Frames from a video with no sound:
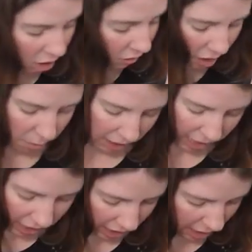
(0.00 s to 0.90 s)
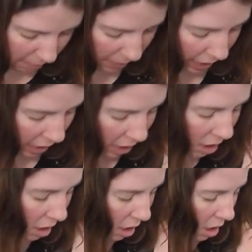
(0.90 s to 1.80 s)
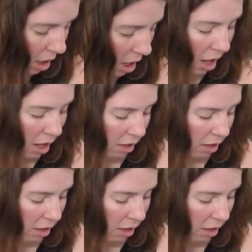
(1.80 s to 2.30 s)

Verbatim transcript: a blank can be, you know,